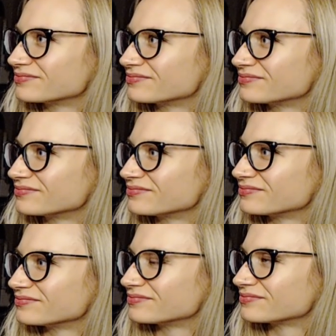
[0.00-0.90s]

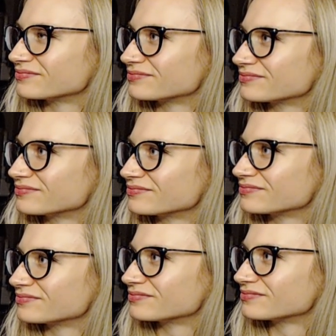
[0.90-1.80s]

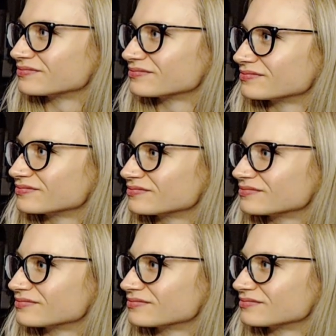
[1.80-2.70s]

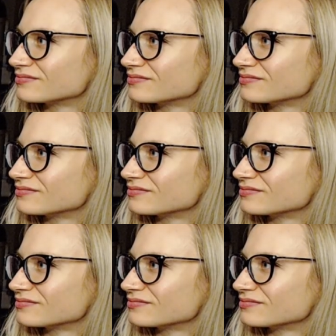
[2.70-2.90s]
[no speech]